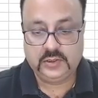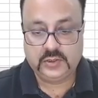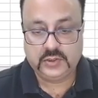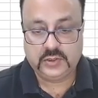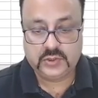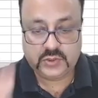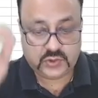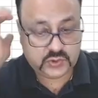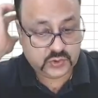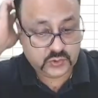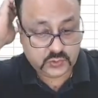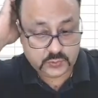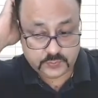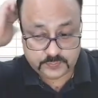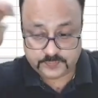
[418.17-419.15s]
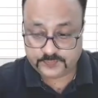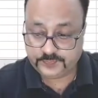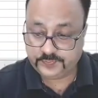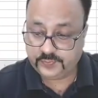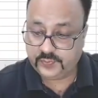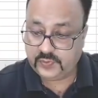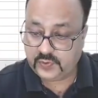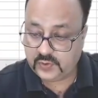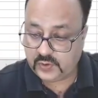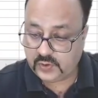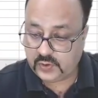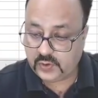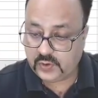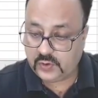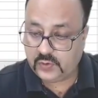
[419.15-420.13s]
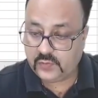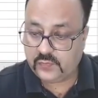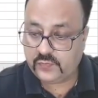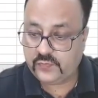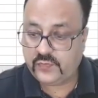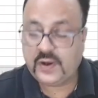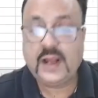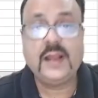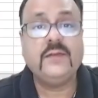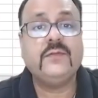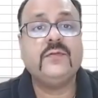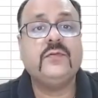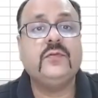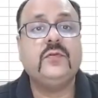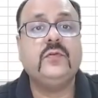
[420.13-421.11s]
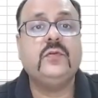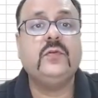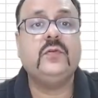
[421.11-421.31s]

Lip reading: So 5 to